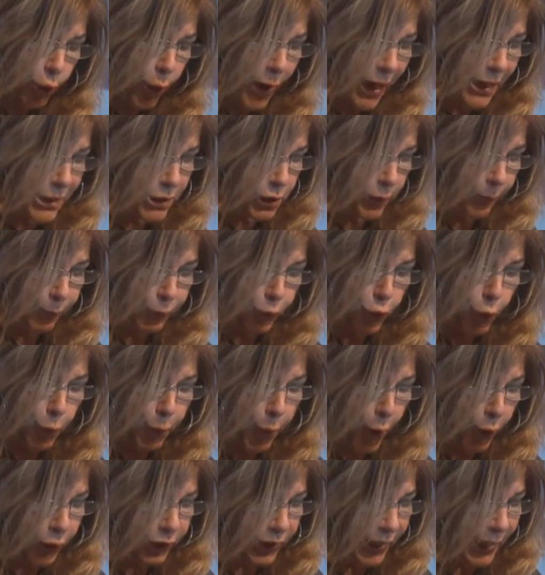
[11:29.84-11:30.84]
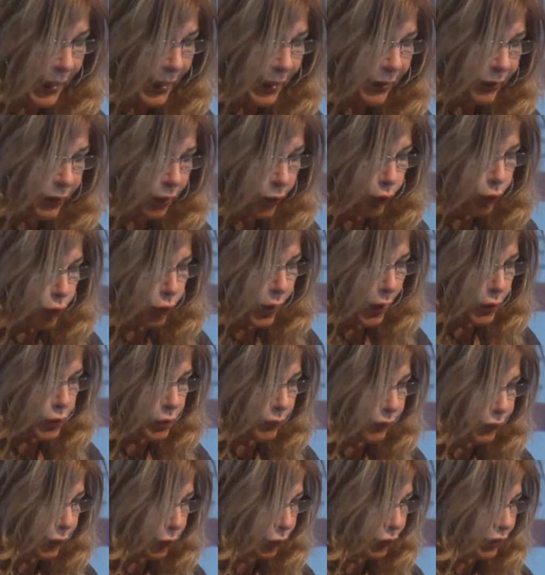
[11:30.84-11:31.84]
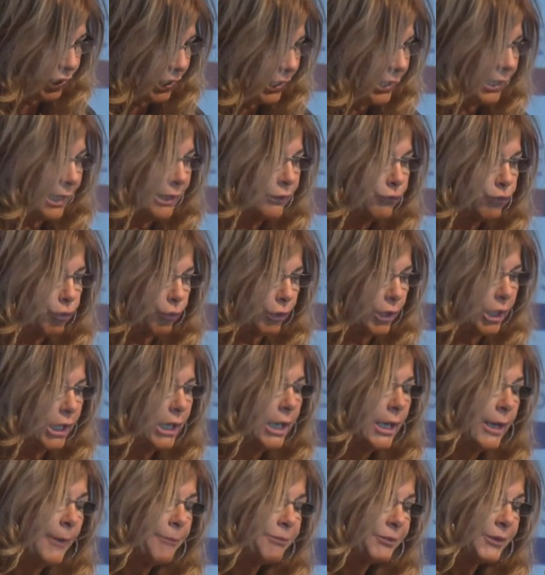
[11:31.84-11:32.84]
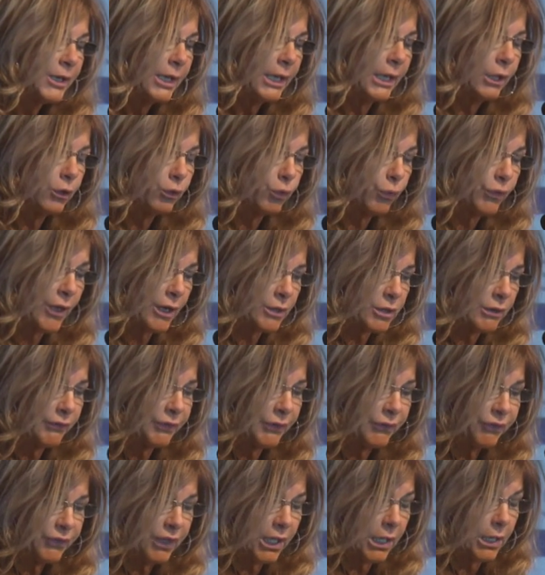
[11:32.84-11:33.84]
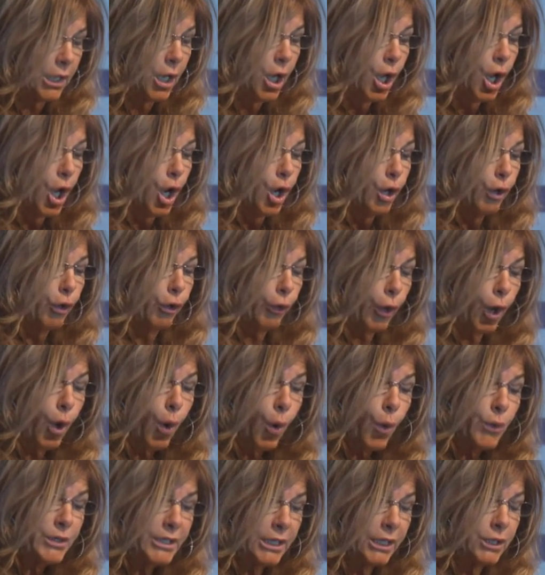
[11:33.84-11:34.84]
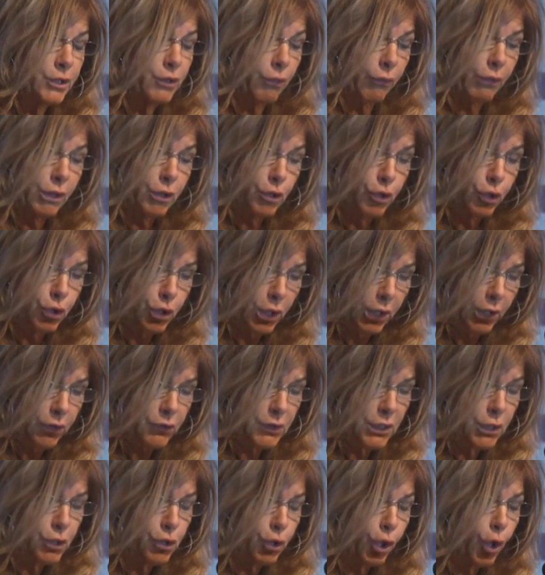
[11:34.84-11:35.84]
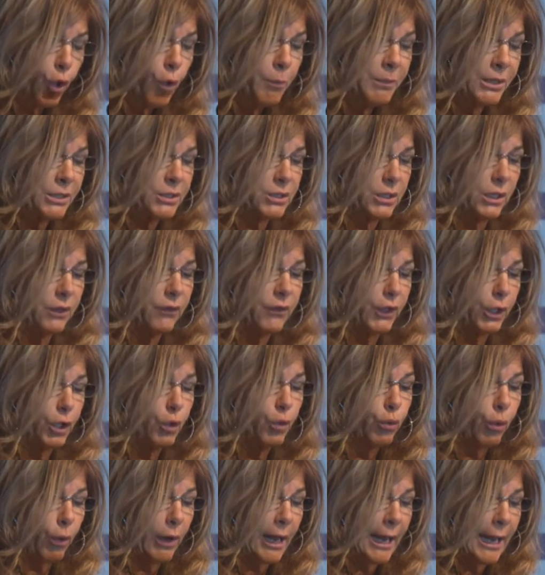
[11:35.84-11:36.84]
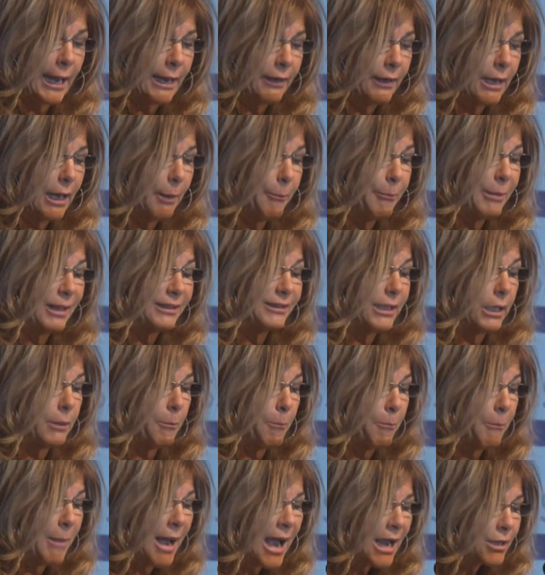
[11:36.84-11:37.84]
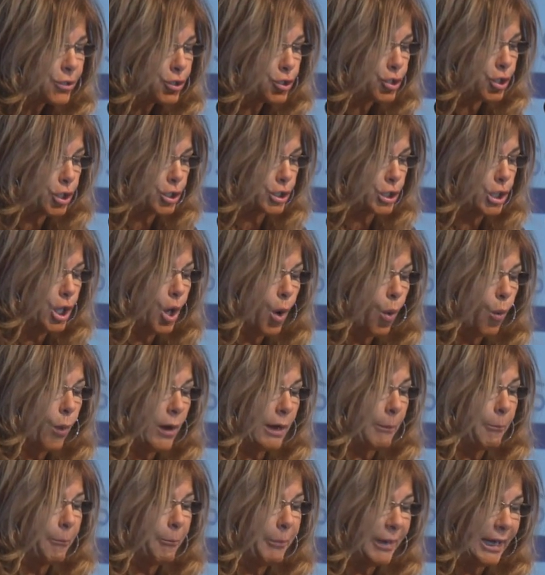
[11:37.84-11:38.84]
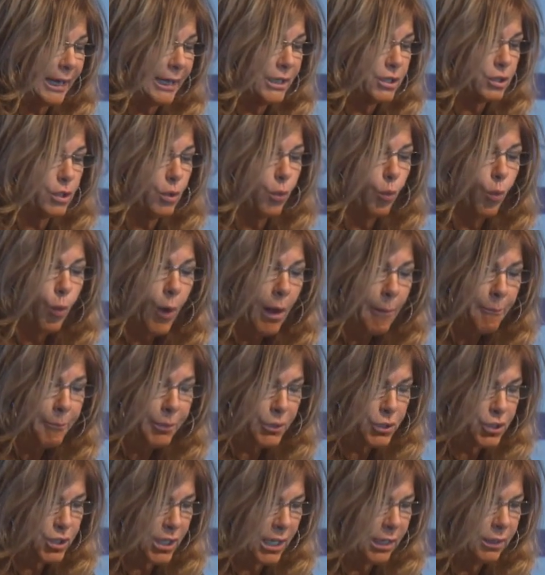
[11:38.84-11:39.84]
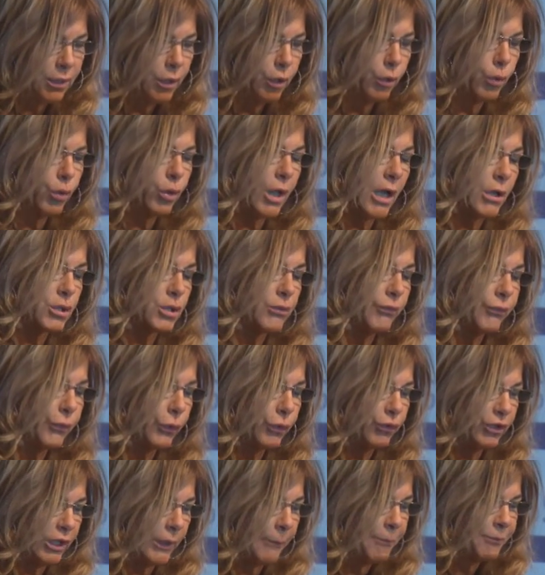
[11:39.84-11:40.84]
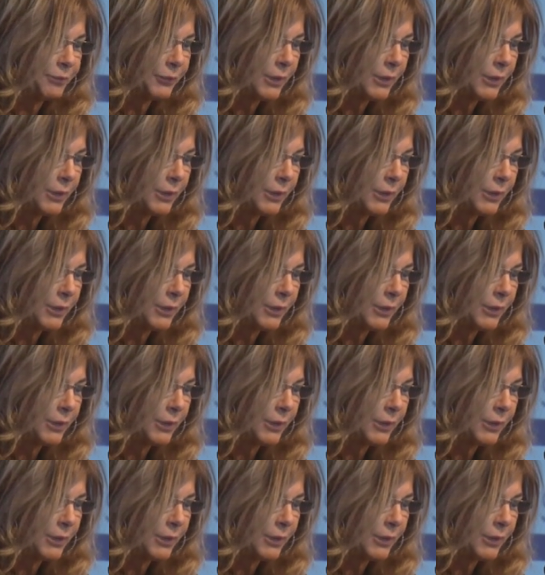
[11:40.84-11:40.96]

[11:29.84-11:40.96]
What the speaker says: US, 2.8 in 2014 and 3 in 2015. Growth is resuming in the euro area, but at much slower pace, 1% in 2014.